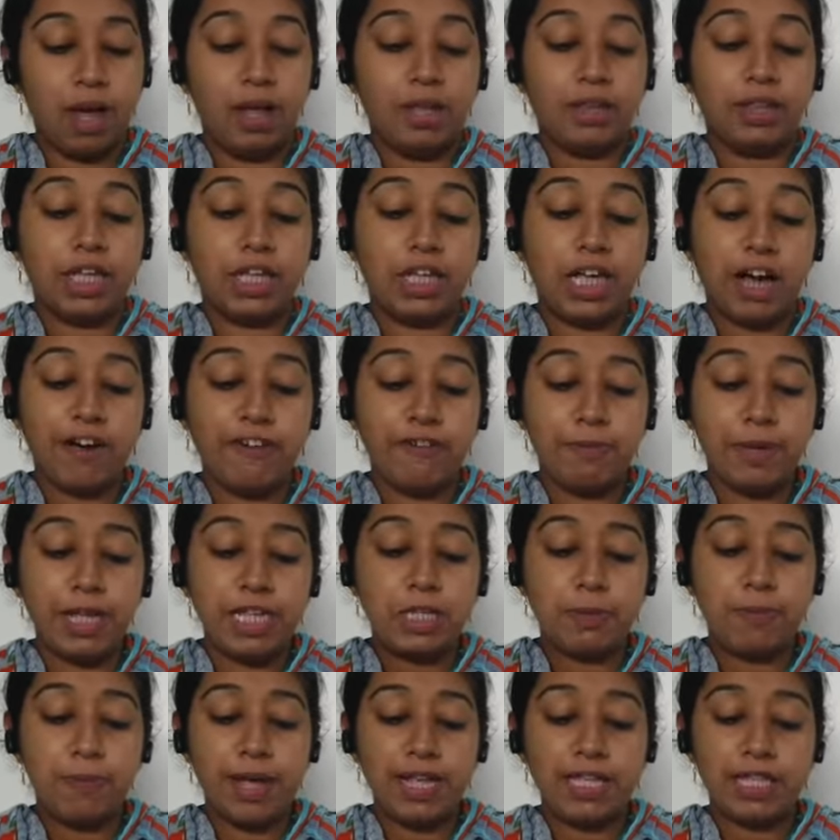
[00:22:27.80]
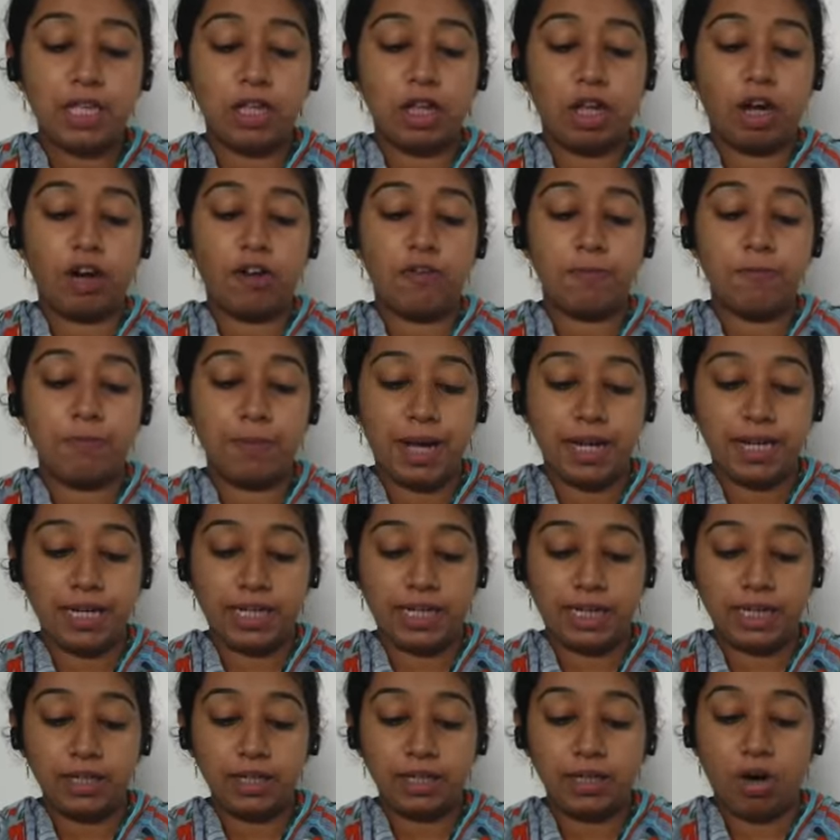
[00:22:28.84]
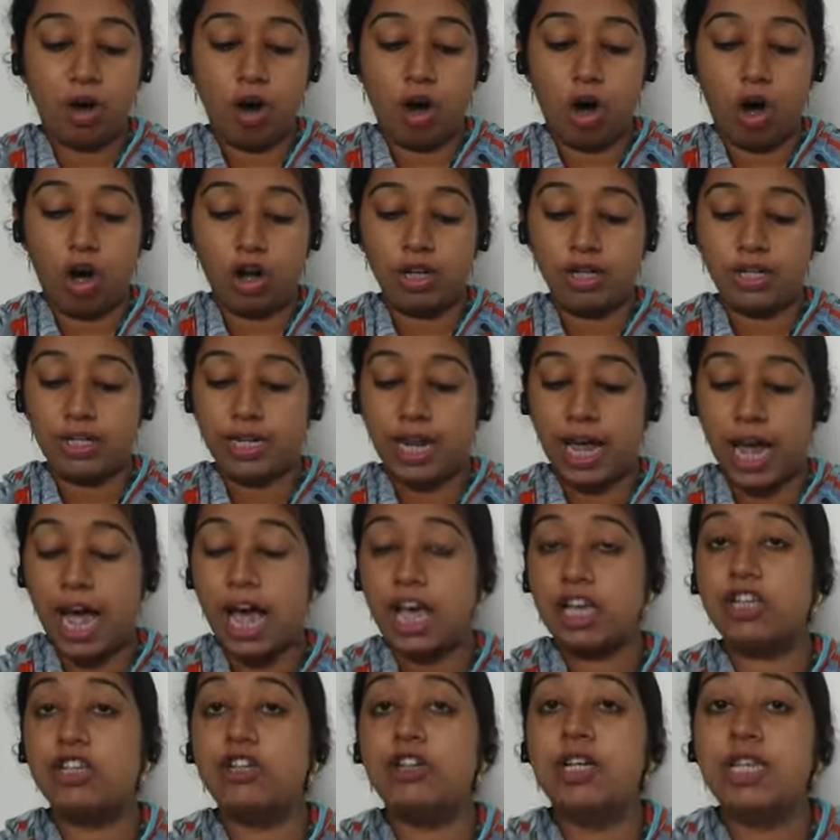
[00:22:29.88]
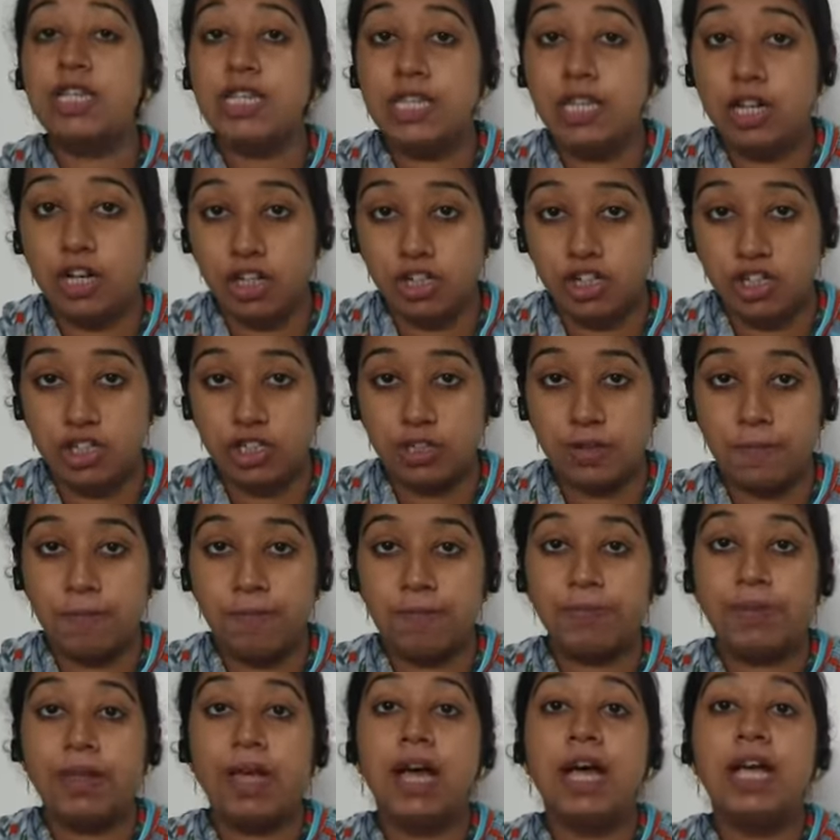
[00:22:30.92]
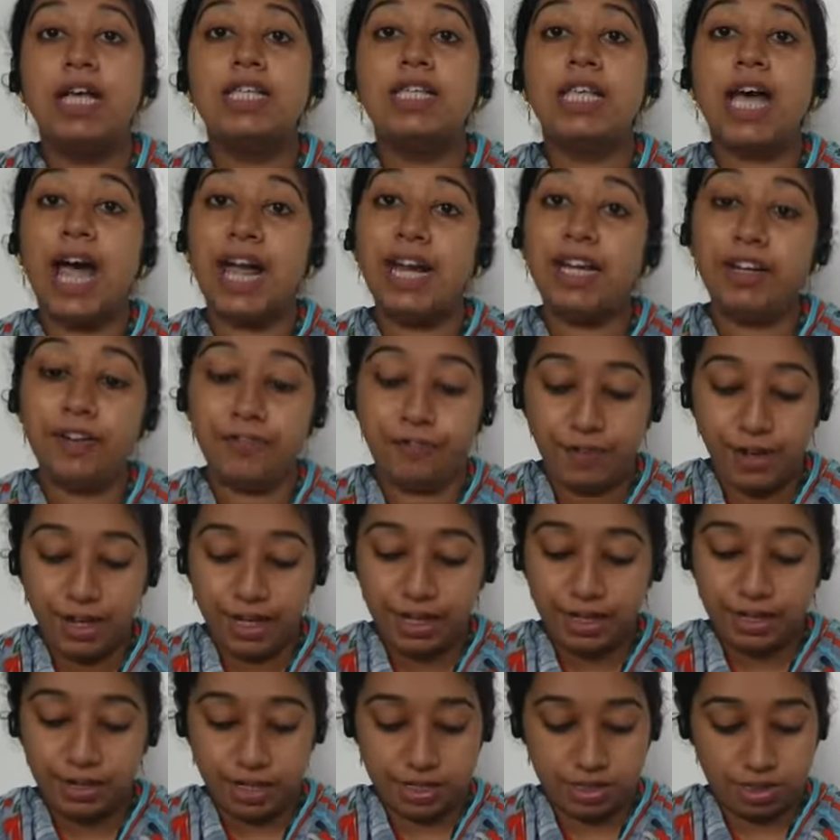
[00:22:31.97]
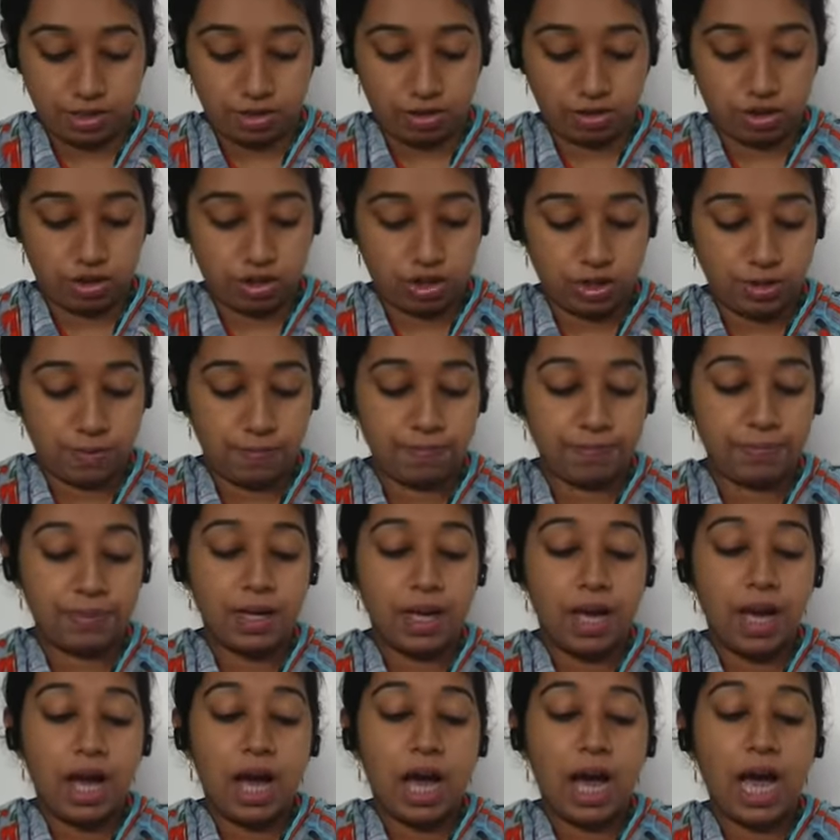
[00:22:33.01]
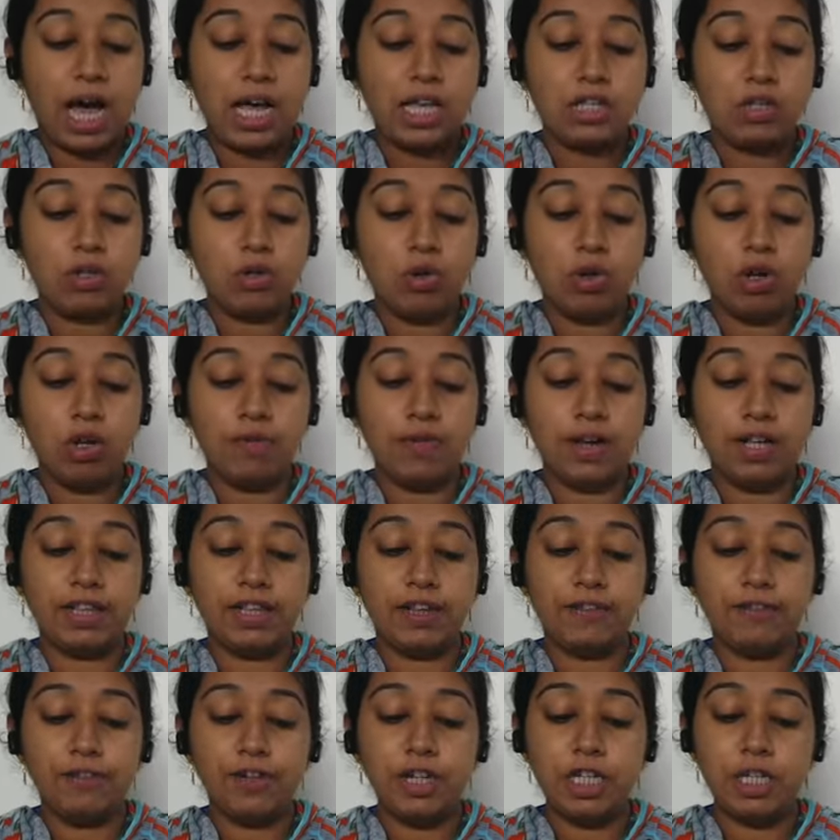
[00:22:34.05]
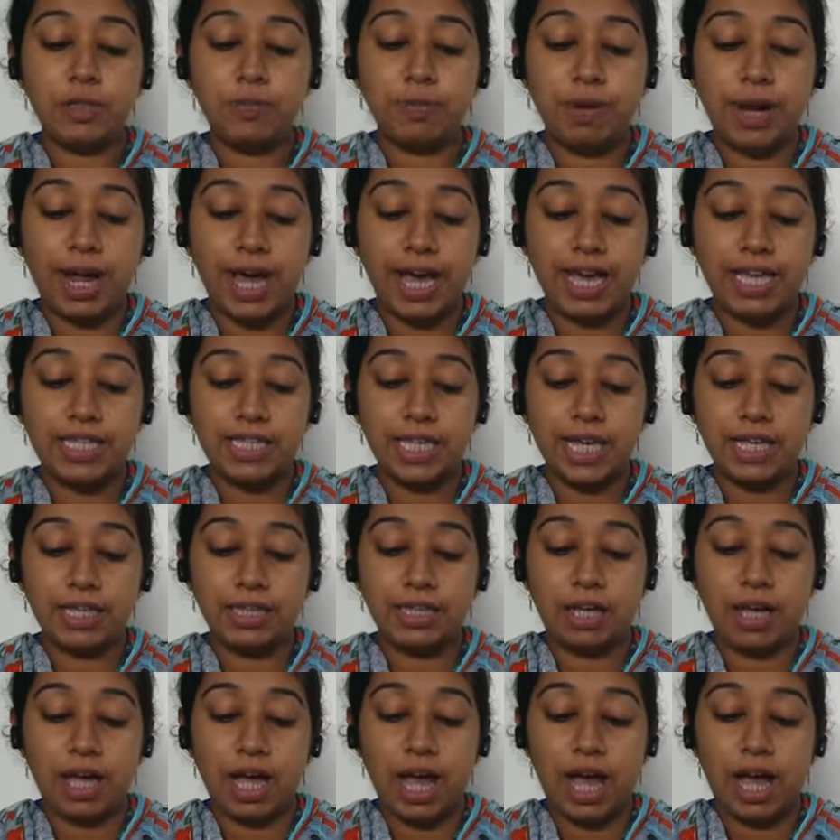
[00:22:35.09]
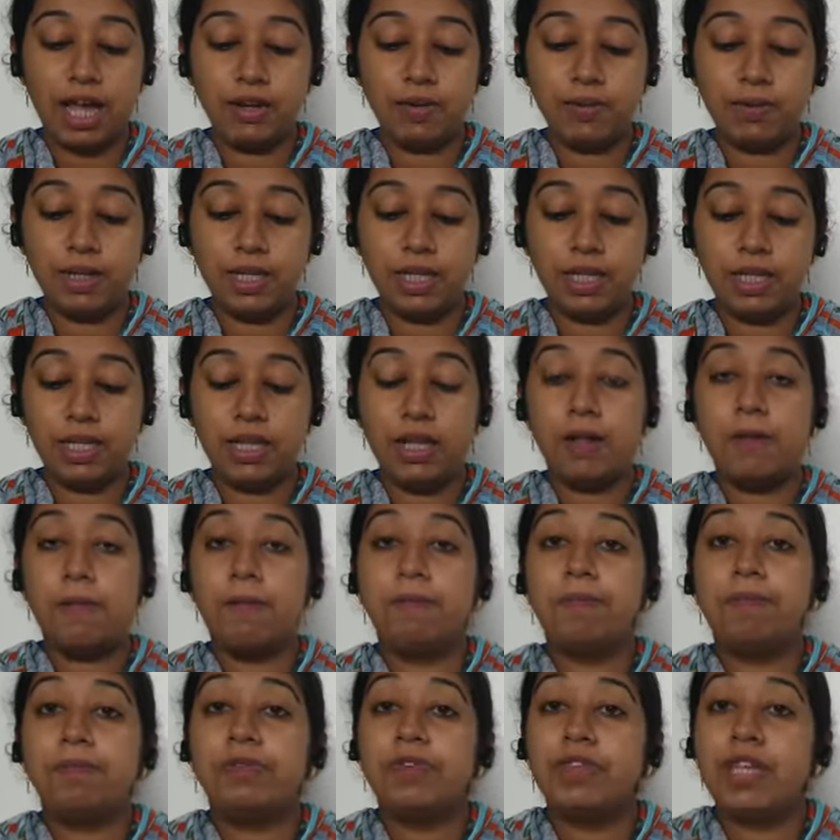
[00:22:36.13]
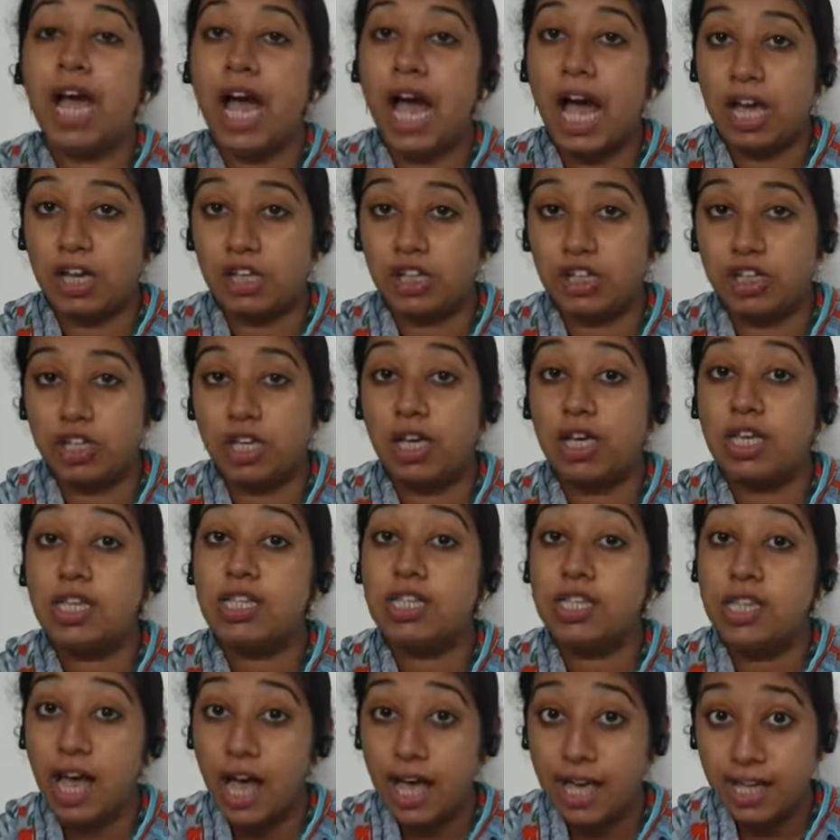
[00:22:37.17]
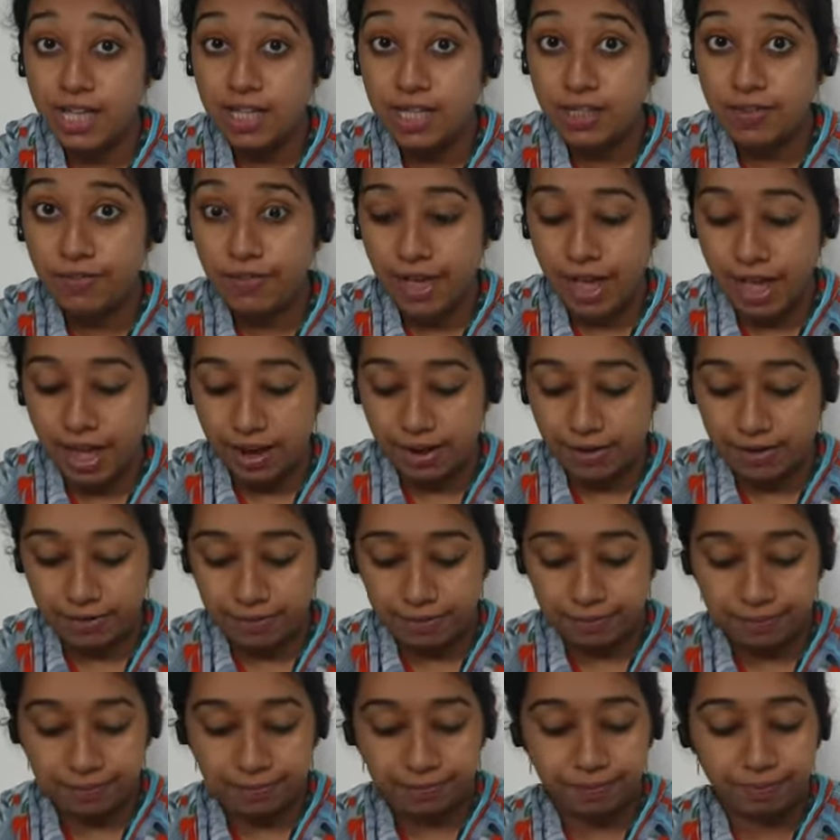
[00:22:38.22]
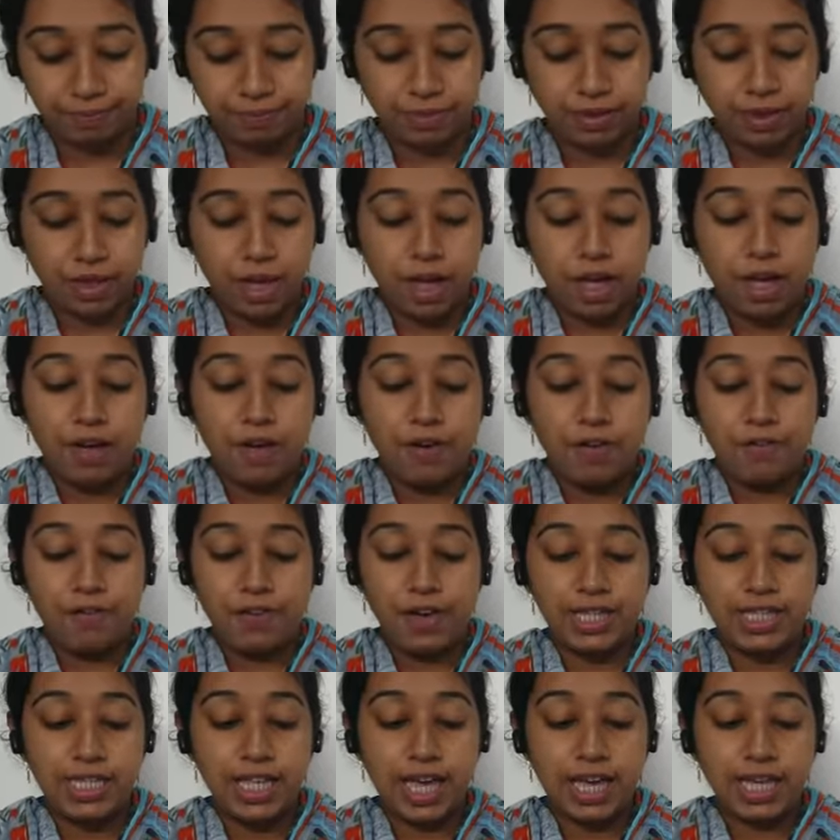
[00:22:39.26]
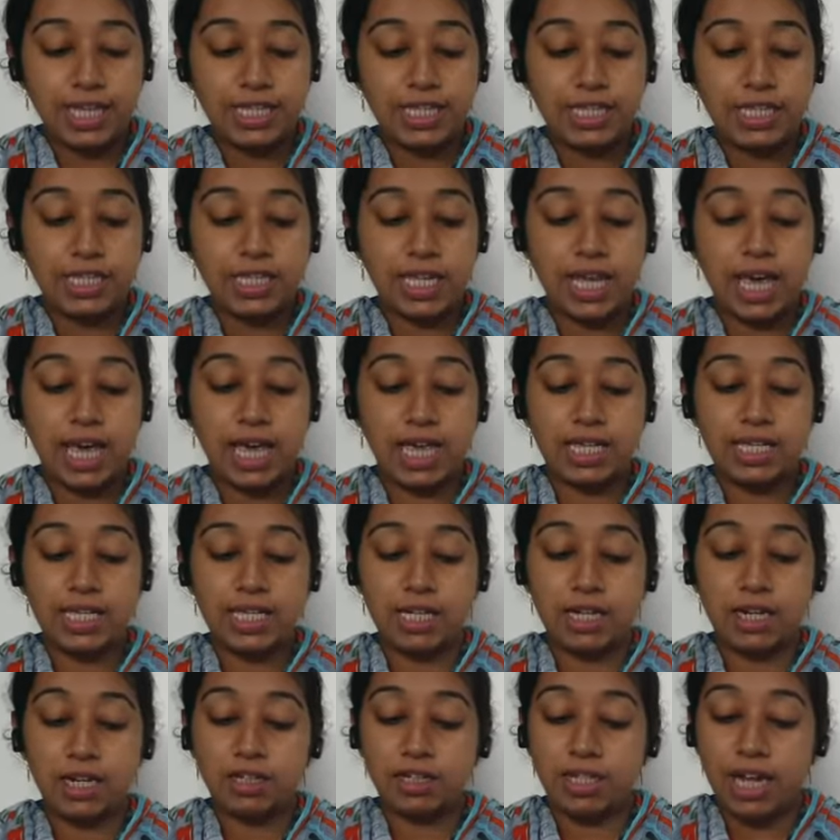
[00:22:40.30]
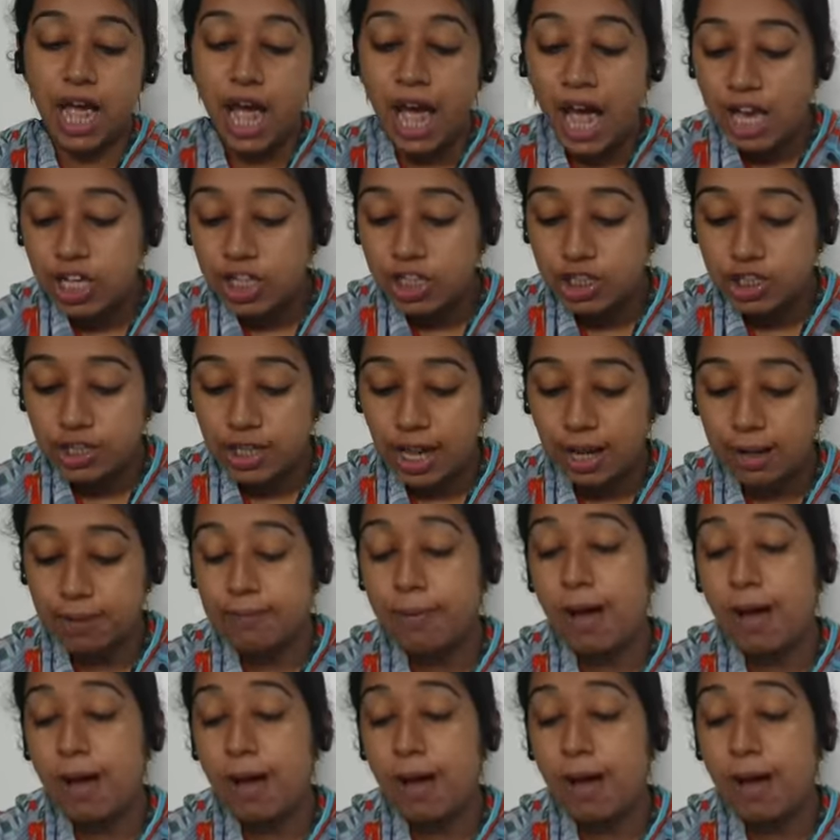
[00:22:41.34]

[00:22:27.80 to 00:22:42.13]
The government spends a lot of money on dash research, scientific research. Our school won the first prize in the annual dash science fair. Physics is a dash like